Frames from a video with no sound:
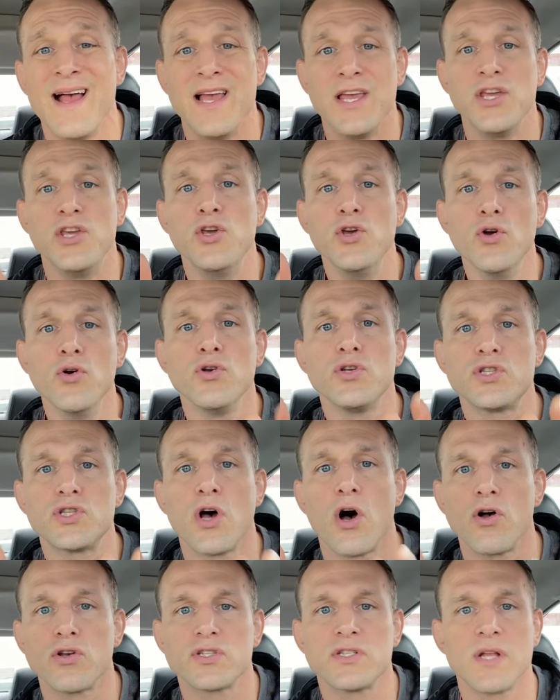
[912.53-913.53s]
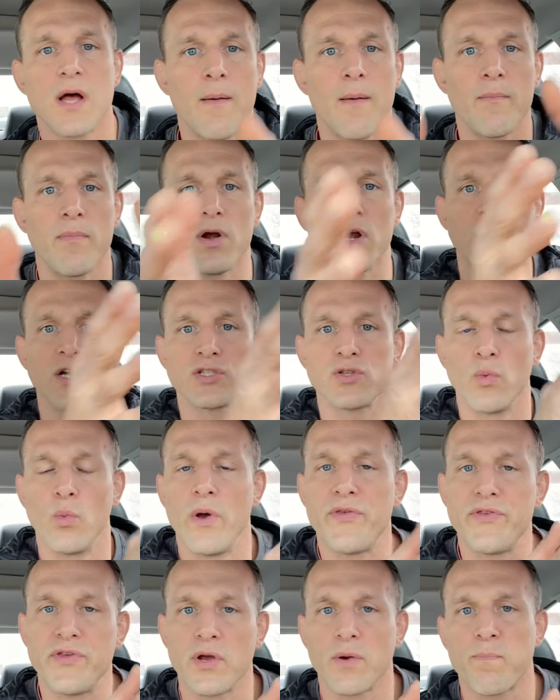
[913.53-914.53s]
use those numbers
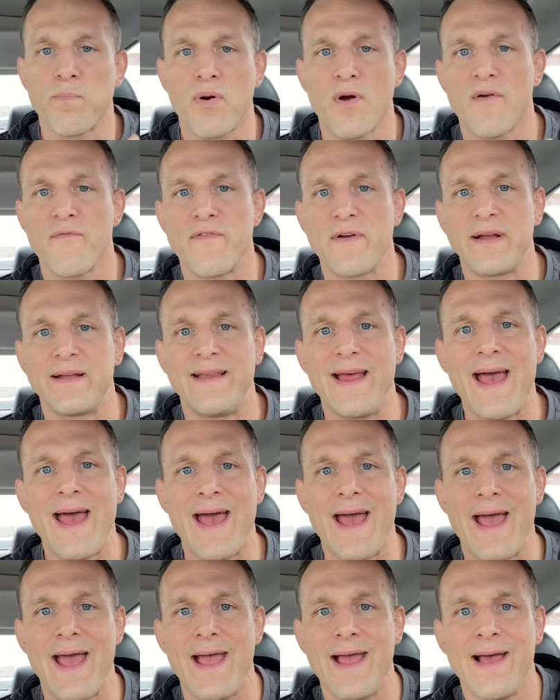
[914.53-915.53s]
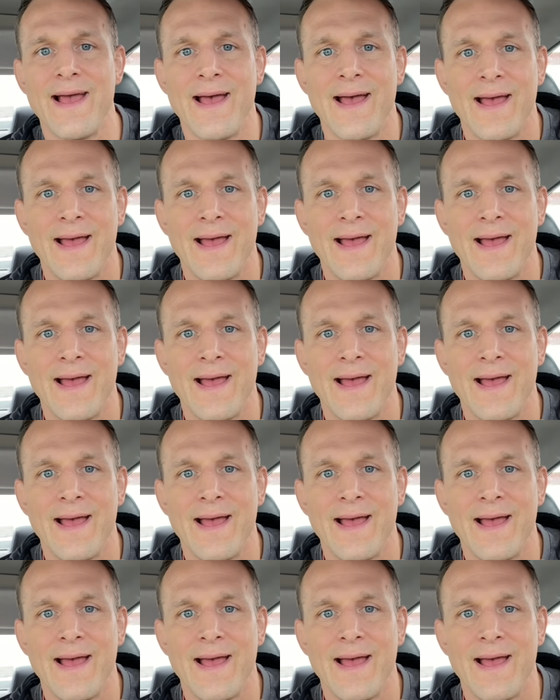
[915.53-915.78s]
with your perfect day